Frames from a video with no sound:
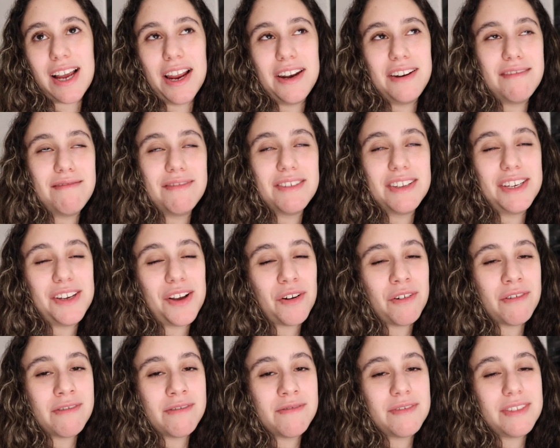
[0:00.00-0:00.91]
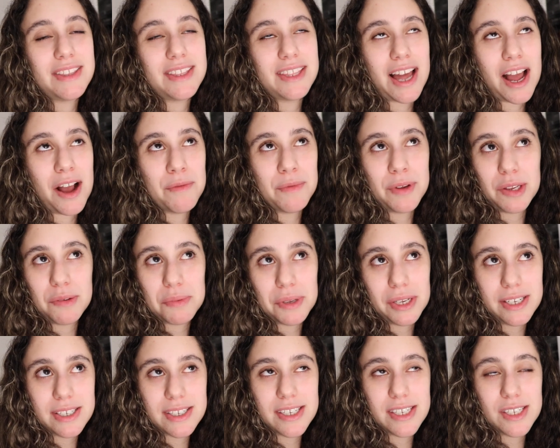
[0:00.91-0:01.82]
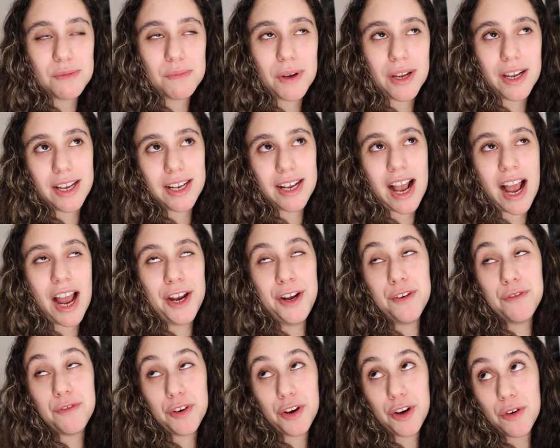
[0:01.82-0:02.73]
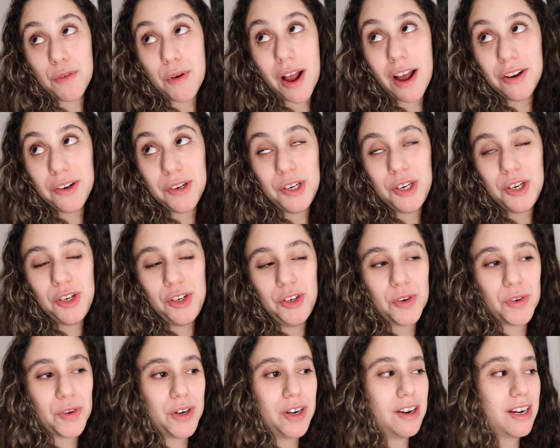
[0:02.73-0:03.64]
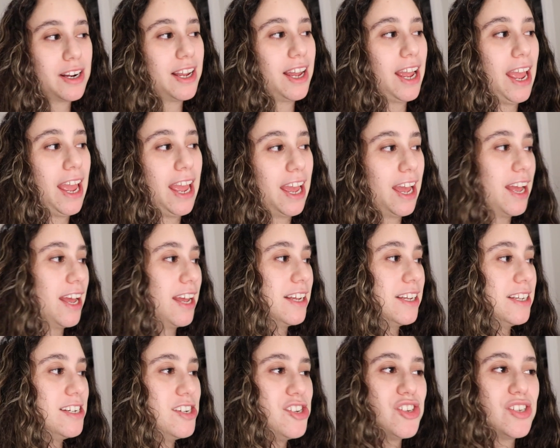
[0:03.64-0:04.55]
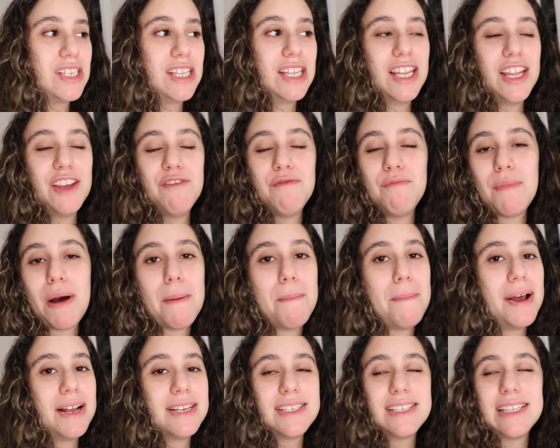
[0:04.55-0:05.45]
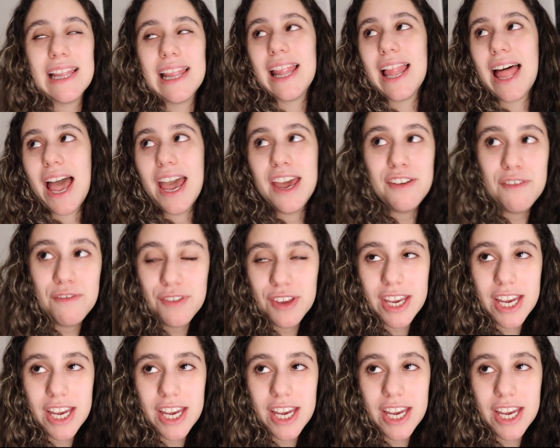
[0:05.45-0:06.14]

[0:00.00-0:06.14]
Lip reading: I didn't really go that many places, but kind of run around New York and just live my best life